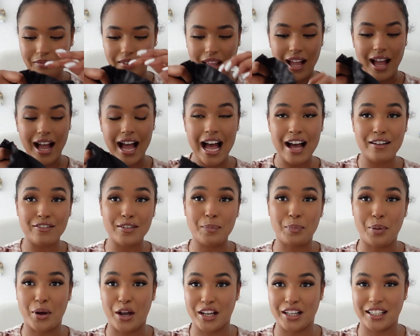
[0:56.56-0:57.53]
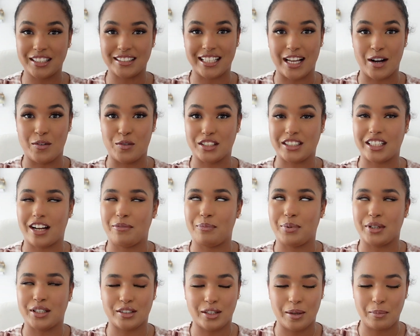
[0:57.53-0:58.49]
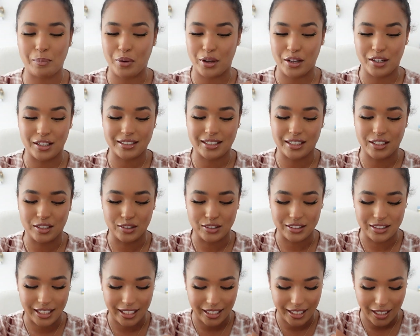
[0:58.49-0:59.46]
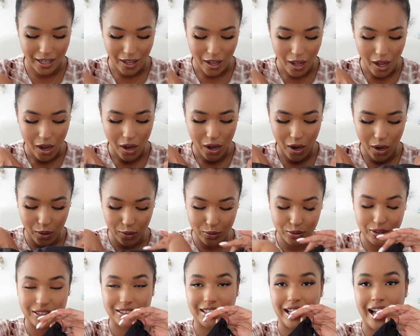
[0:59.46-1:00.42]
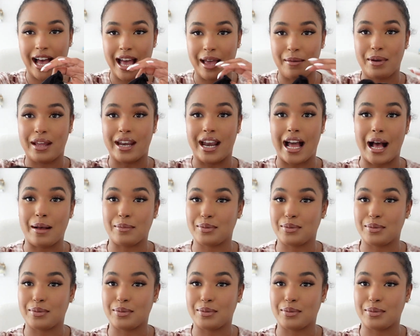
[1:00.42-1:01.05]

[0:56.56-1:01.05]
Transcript: have a ponytail which i've been doing ponytails like all the time and i